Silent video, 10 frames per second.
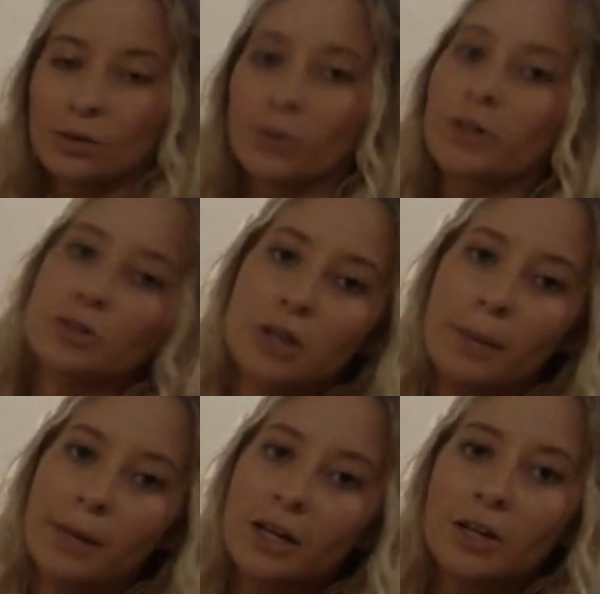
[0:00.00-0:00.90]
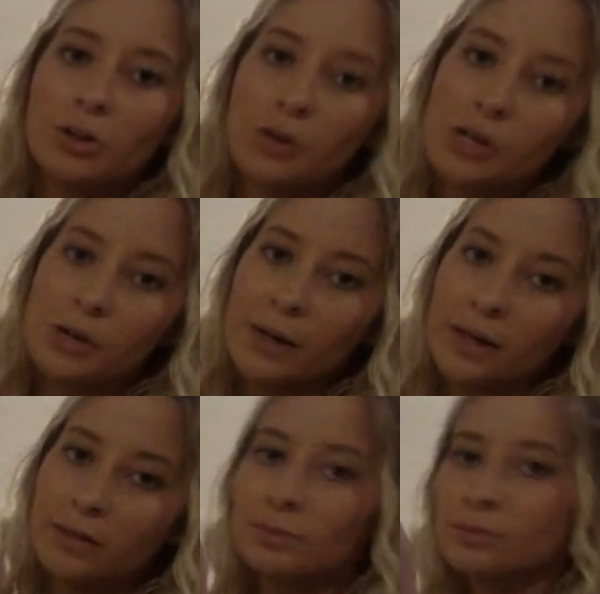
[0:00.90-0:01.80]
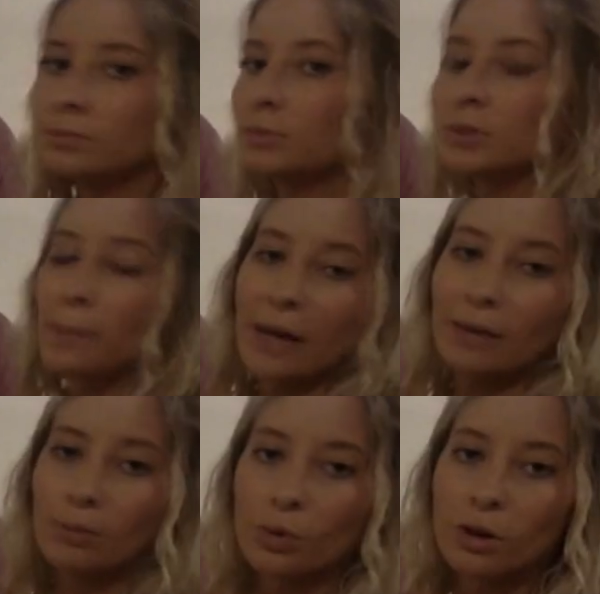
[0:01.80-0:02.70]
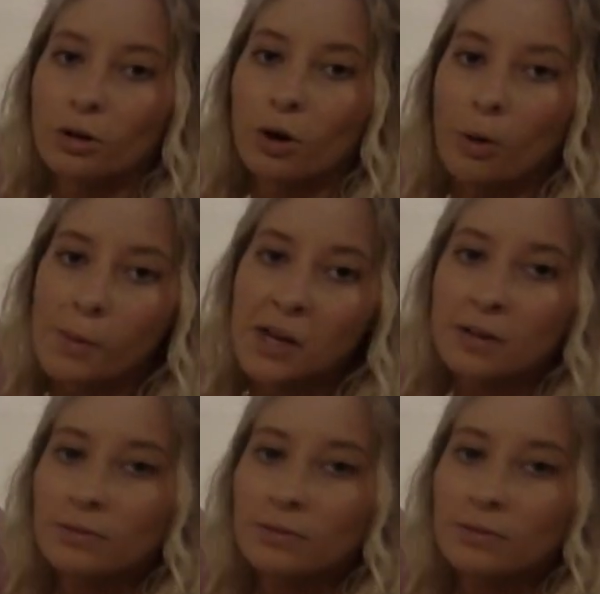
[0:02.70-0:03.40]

on their stomach, and you can do it to make it more calming.